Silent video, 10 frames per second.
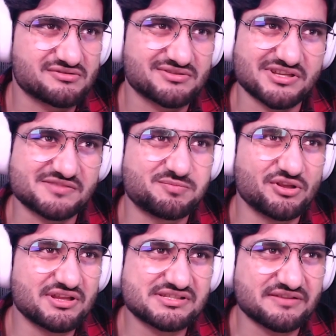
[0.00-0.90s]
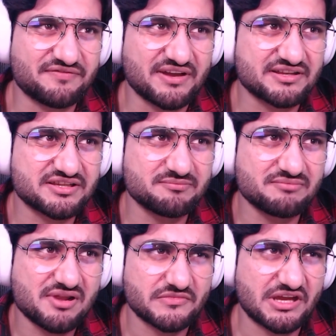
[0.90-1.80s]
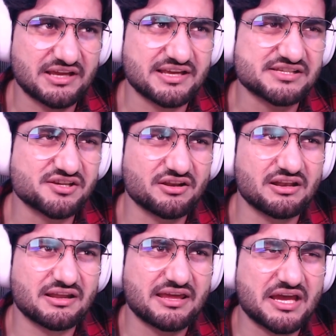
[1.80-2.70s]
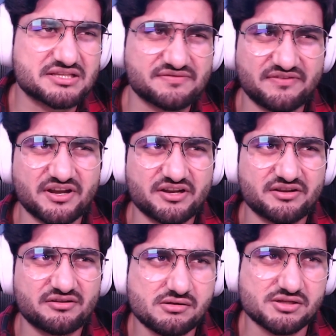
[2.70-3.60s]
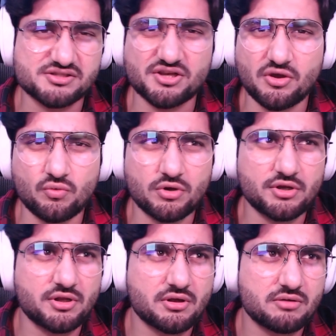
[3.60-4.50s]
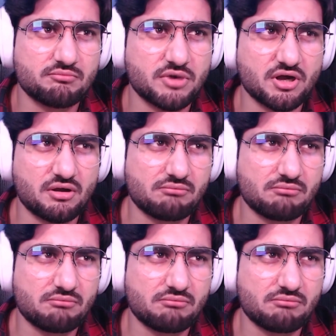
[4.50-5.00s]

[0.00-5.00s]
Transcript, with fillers: Does bullets affect him? I guess you could catch fire, because you know wood, but...